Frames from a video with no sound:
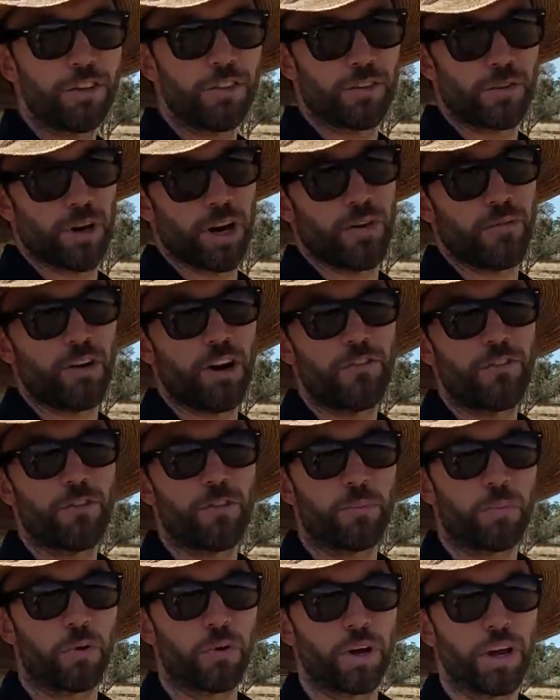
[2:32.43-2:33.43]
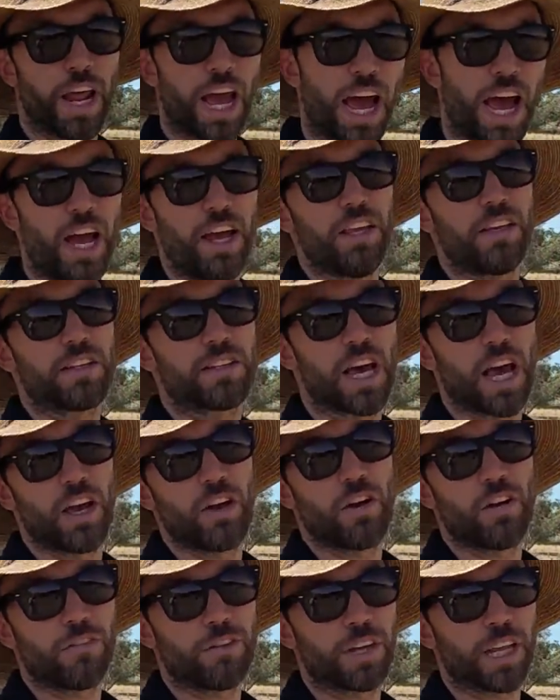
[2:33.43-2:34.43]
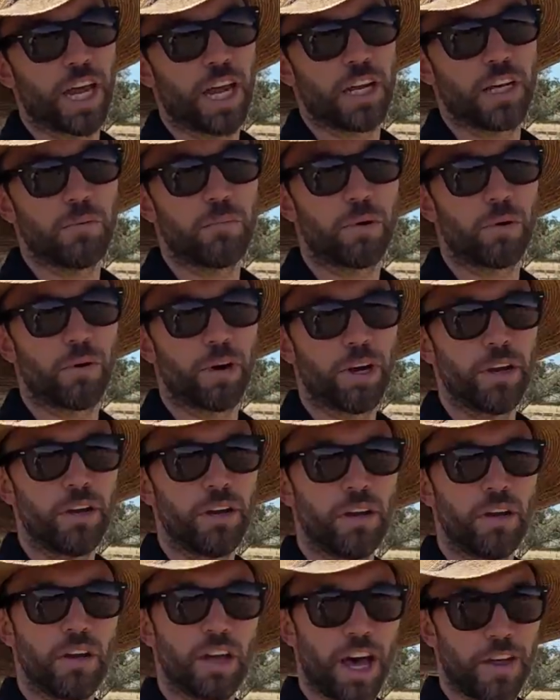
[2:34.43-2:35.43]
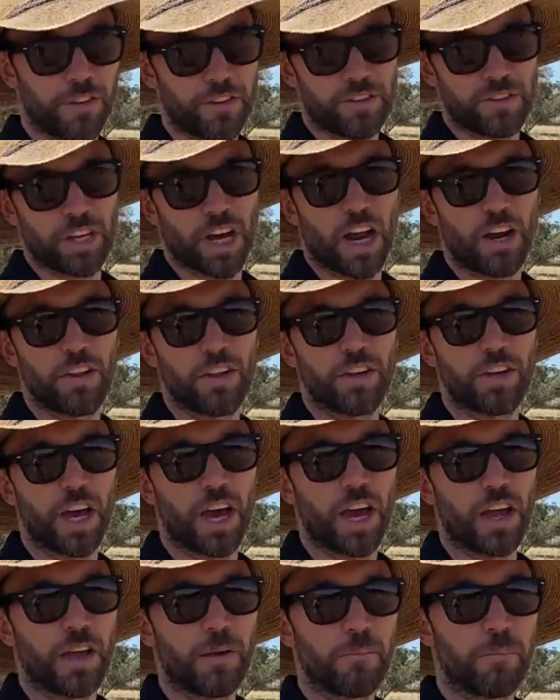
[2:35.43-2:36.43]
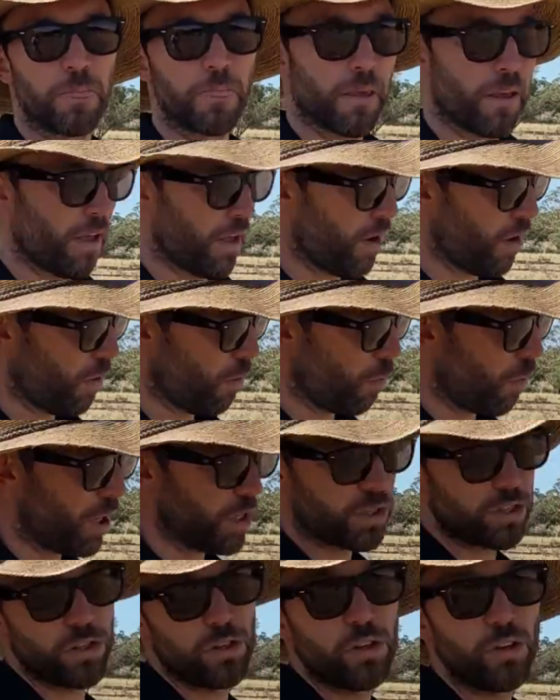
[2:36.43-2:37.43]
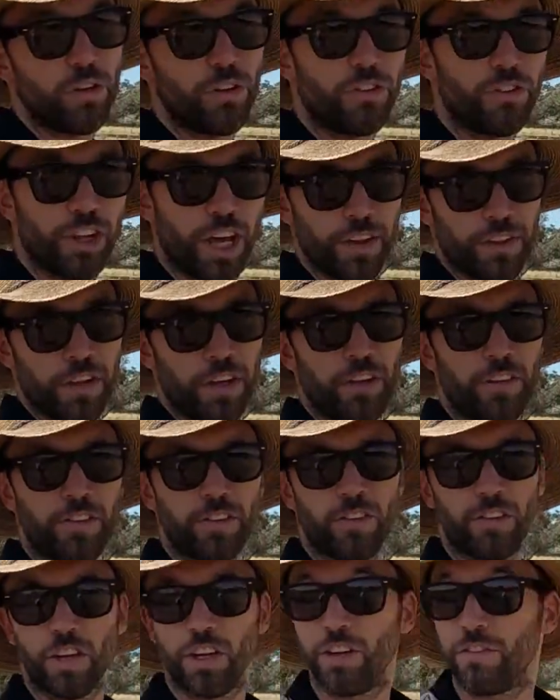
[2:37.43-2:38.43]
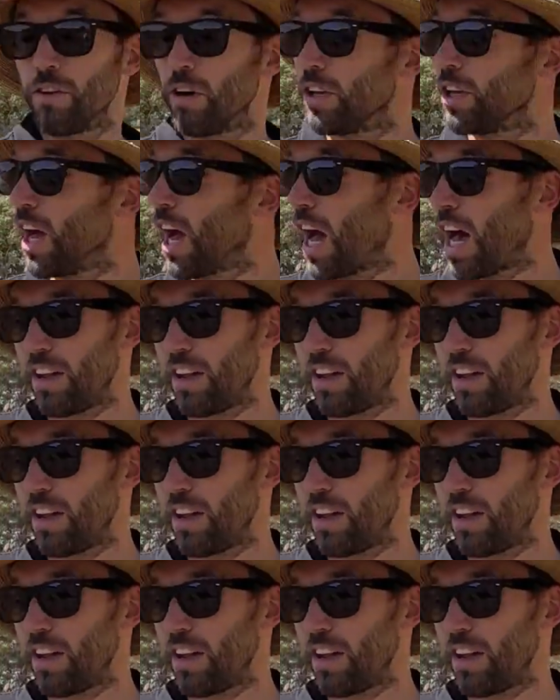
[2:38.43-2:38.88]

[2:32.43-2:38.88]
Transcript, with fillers: this ground reference point at your takeoff and landing point at the start of the day. Once you set this and you've got your